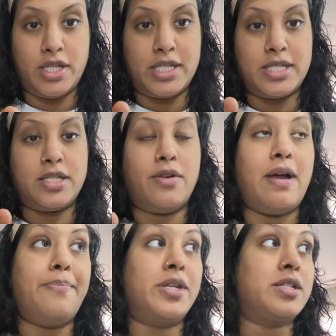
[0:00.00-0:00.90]
This is the
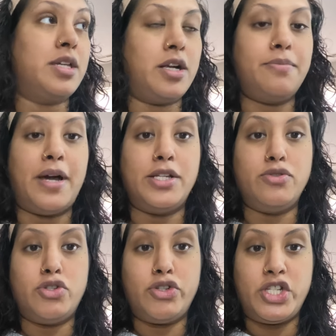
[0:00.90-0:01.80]
Rapid Clear by
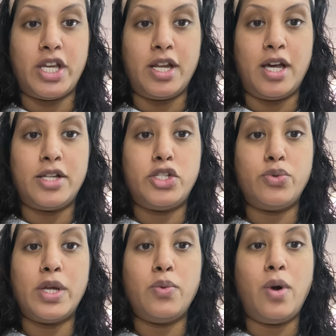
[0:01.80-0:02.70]
Neutrogena
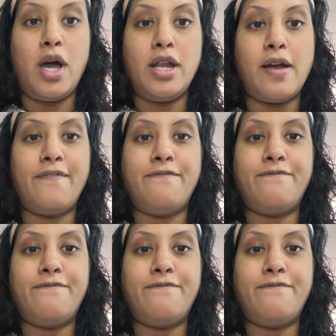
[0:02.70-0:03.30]
2-in-1